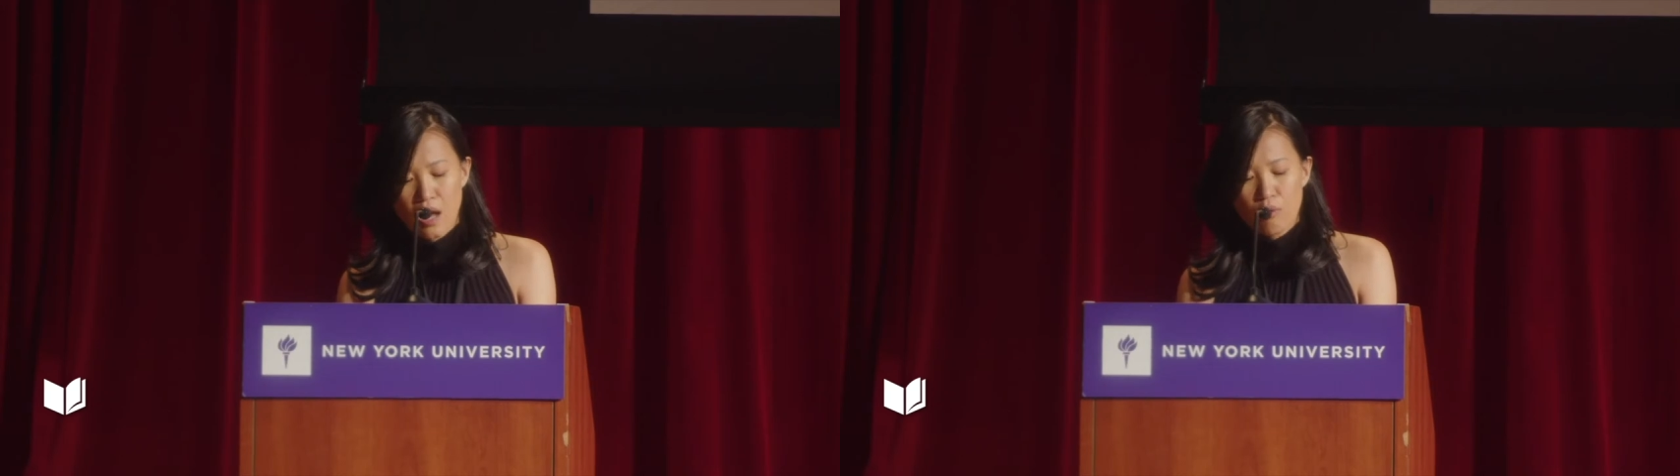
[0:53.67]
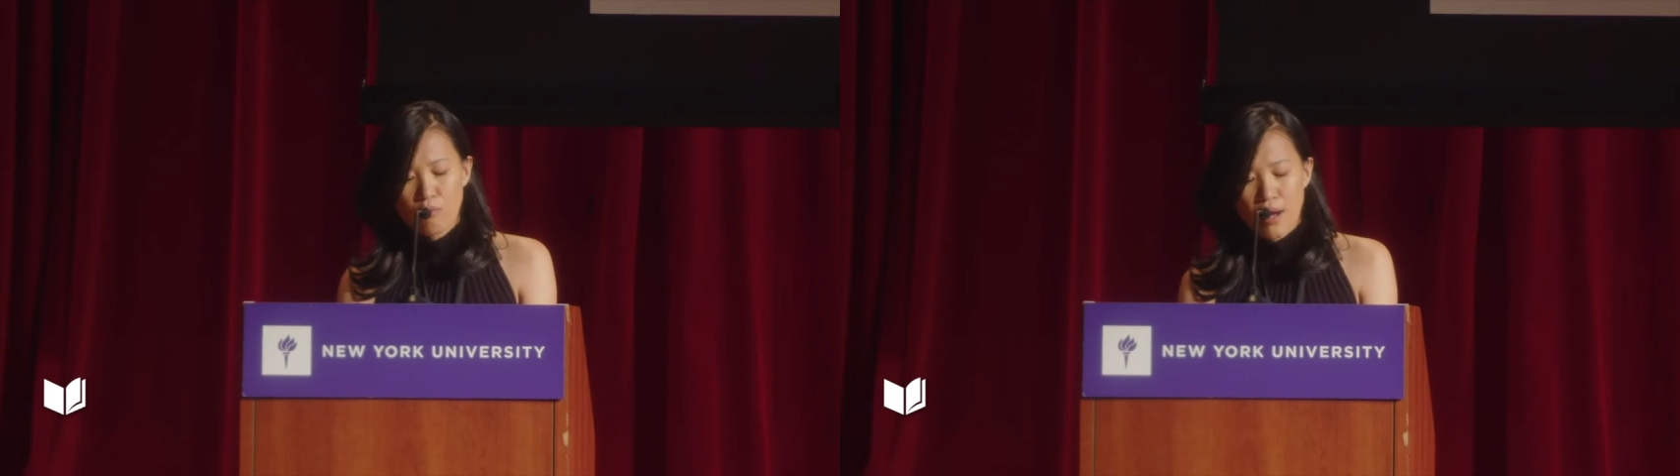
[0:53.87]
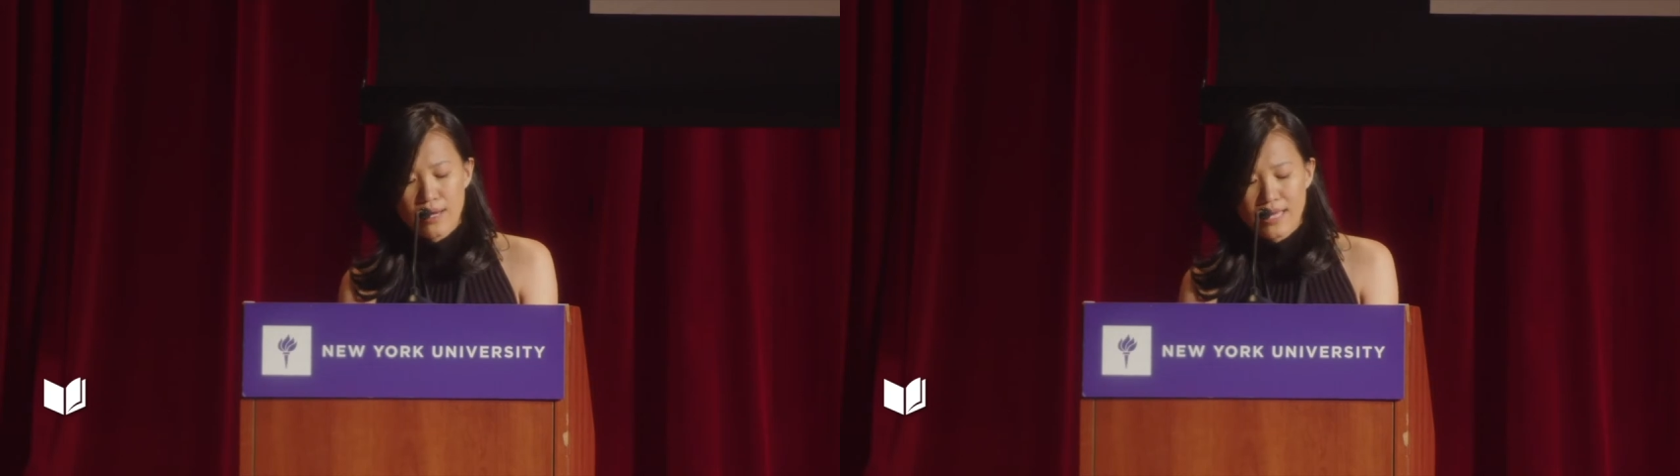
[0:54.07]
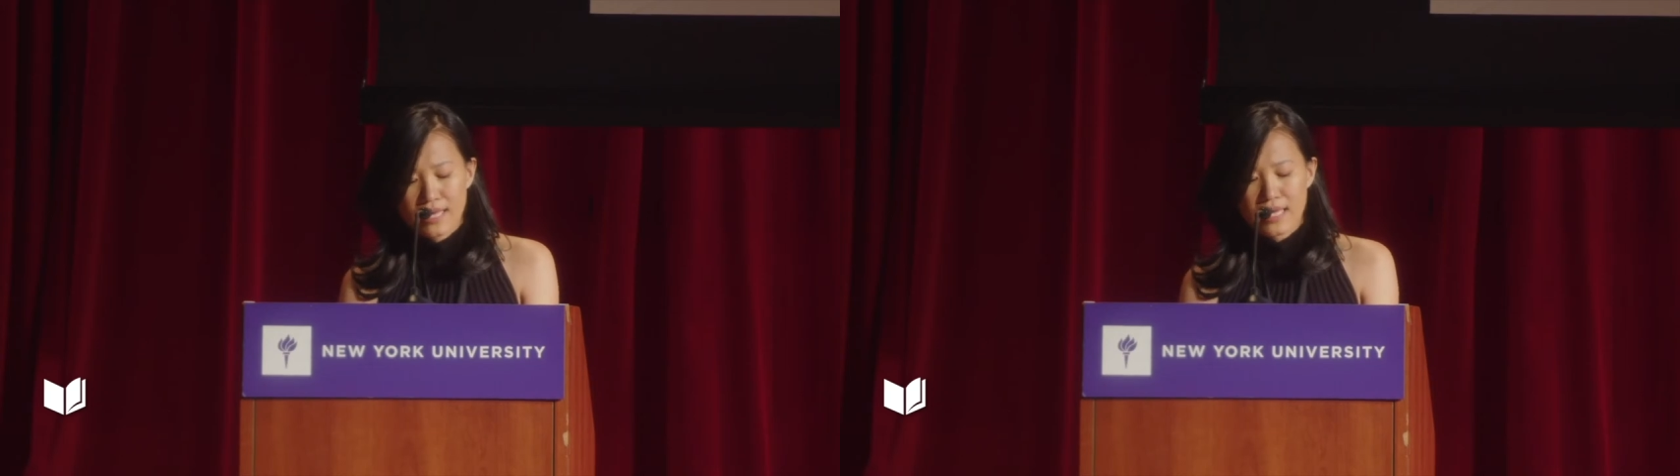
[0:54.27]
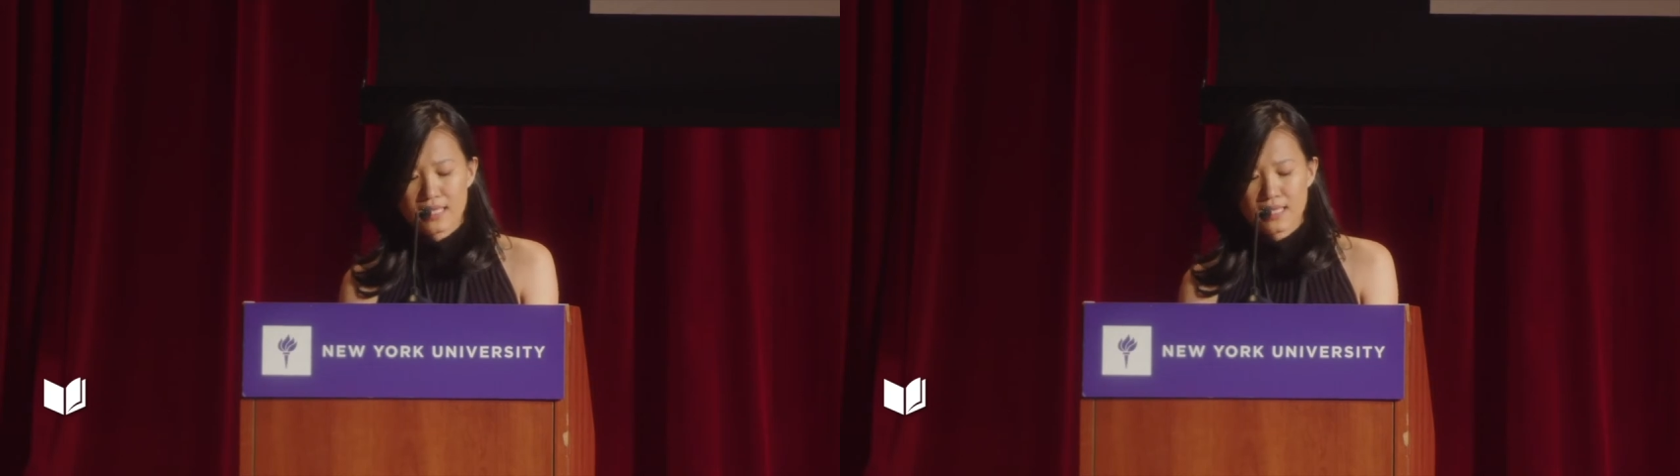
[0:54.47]
running
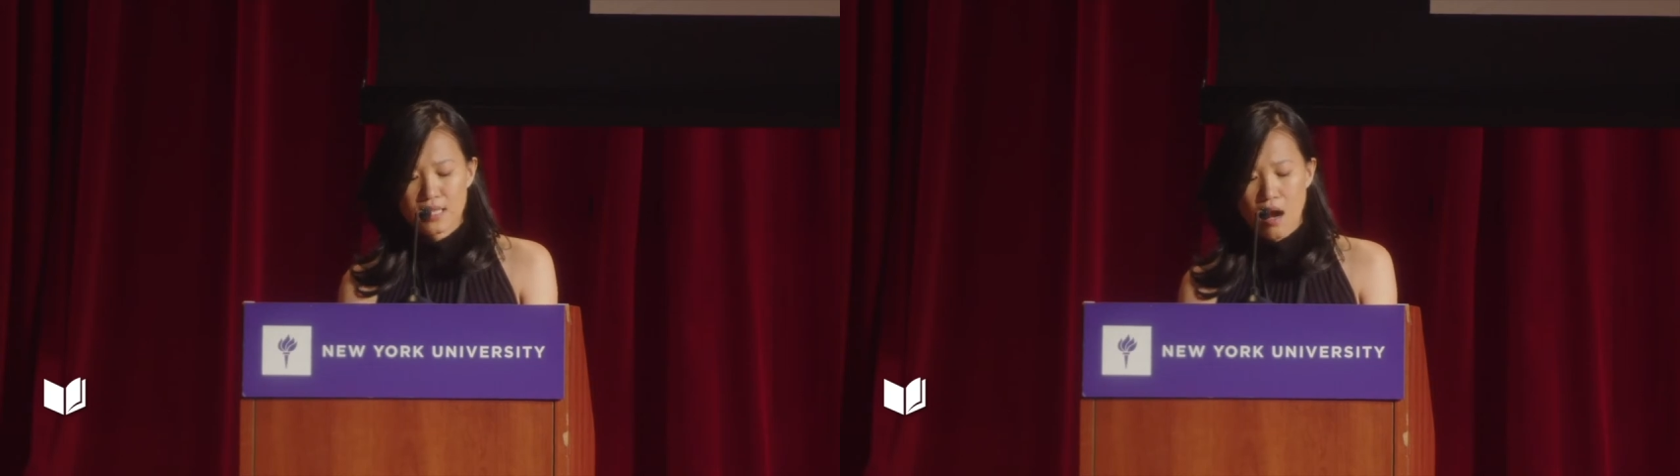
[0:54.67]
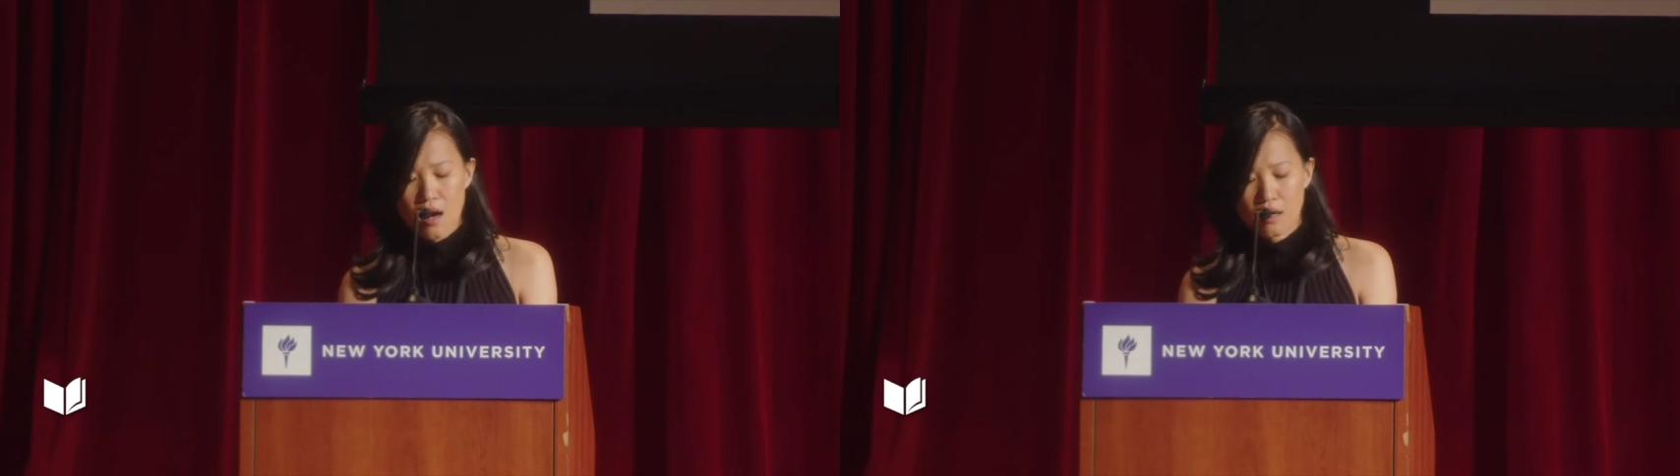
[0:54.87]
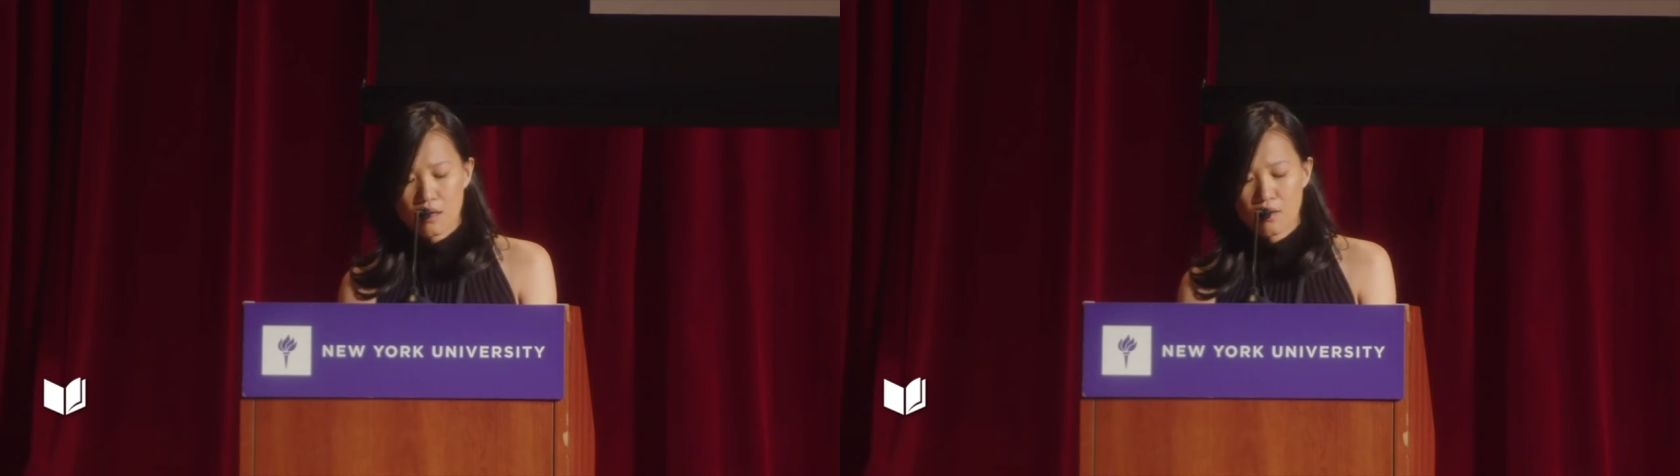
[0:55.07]
his tongue